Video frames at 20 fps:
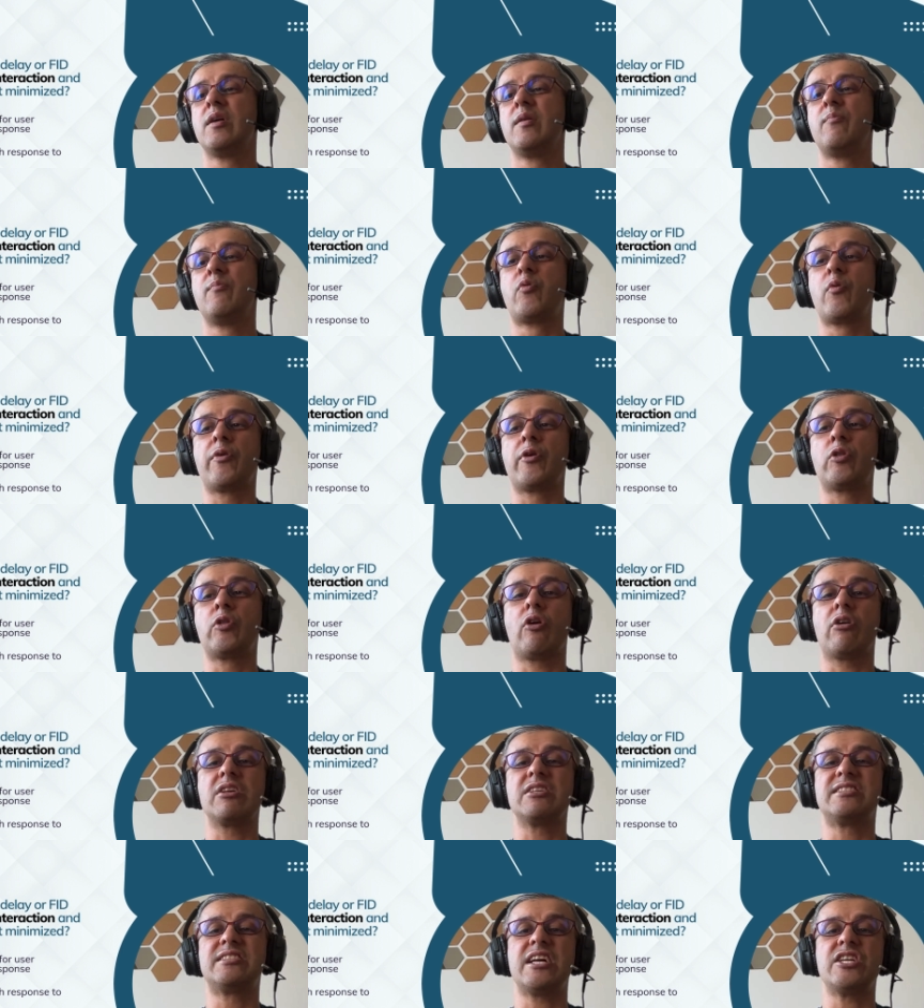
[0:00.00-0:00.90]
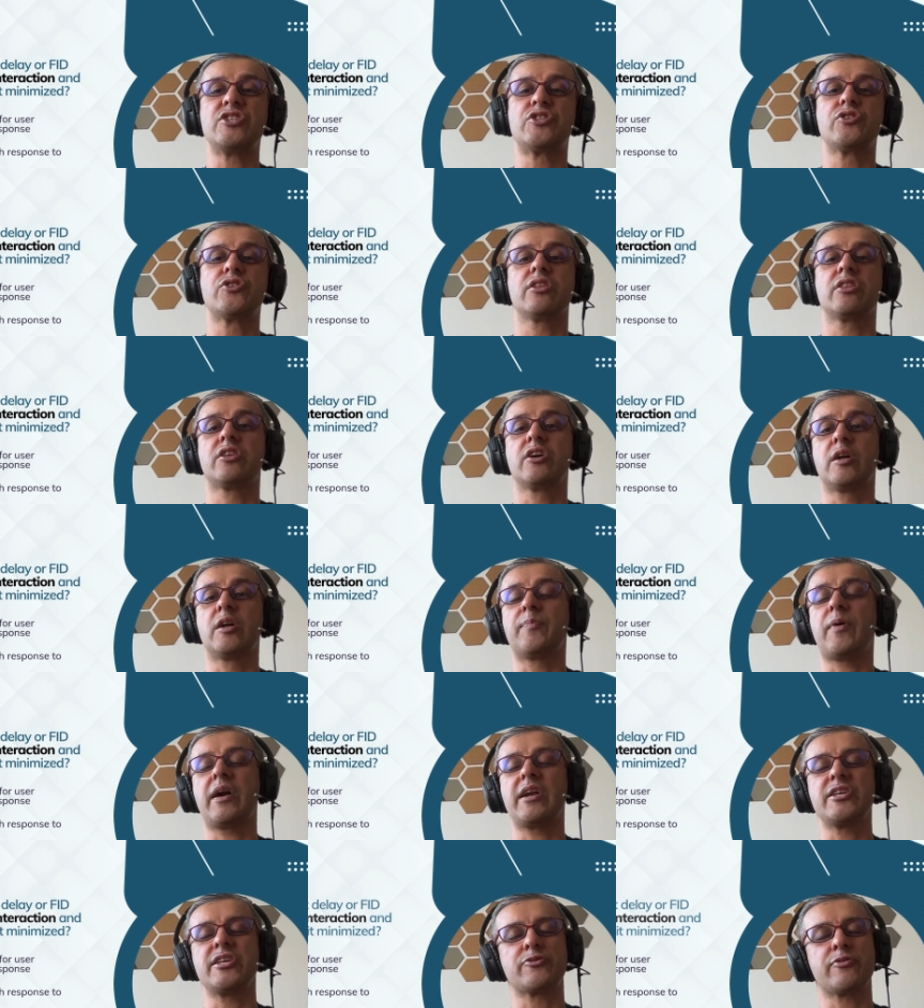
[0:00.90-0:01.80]
proving non-essential
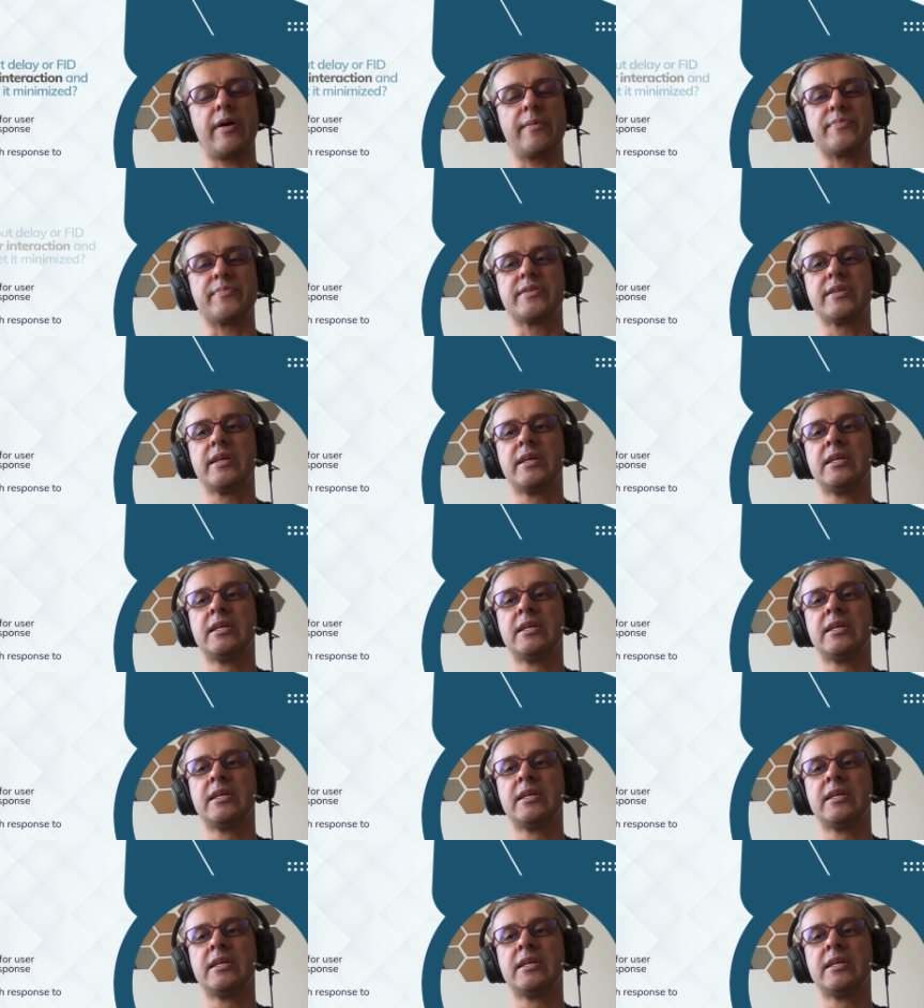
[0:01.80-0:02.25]
third-party scripts.